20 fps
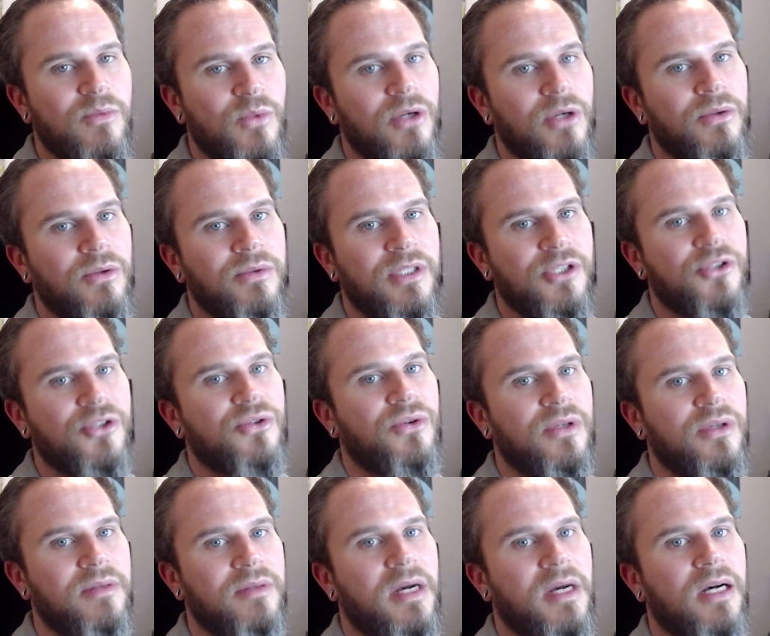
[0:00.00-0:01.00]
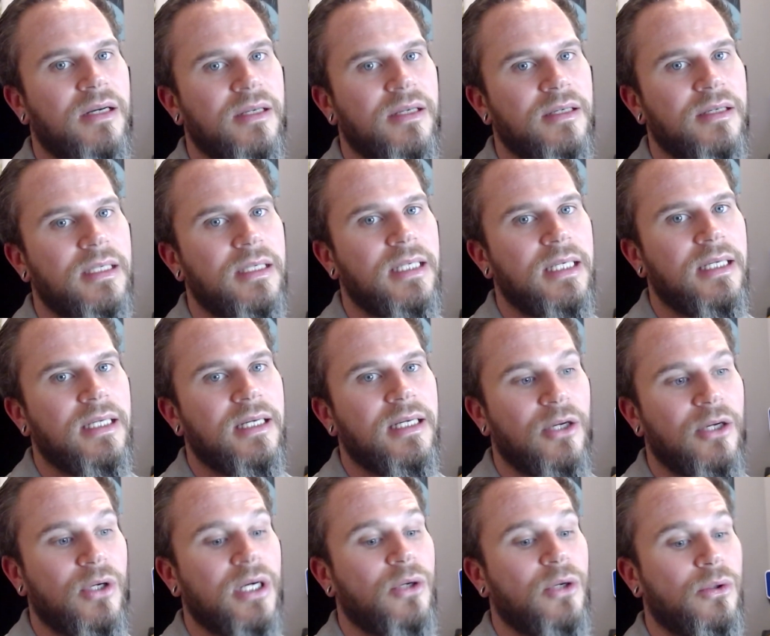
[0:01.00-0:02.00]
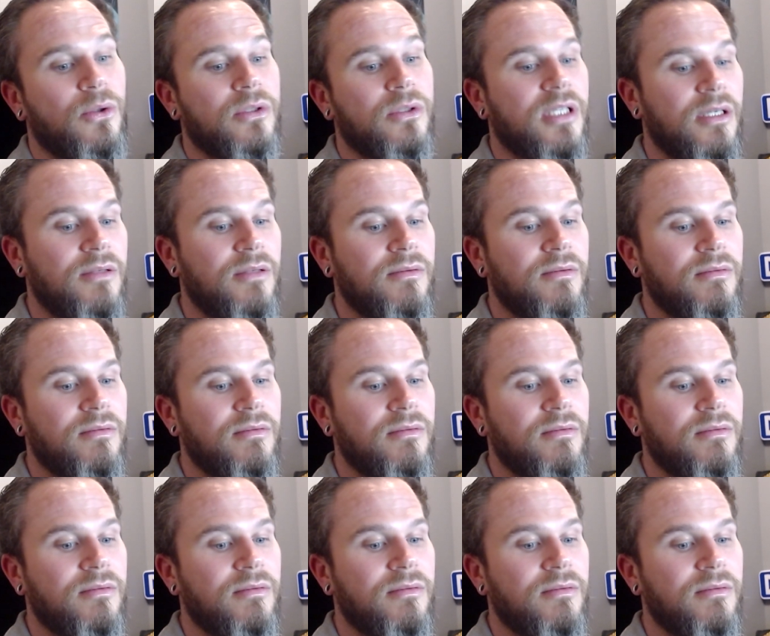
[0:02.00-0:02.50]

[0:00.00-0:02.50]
will destroy the market. It'll also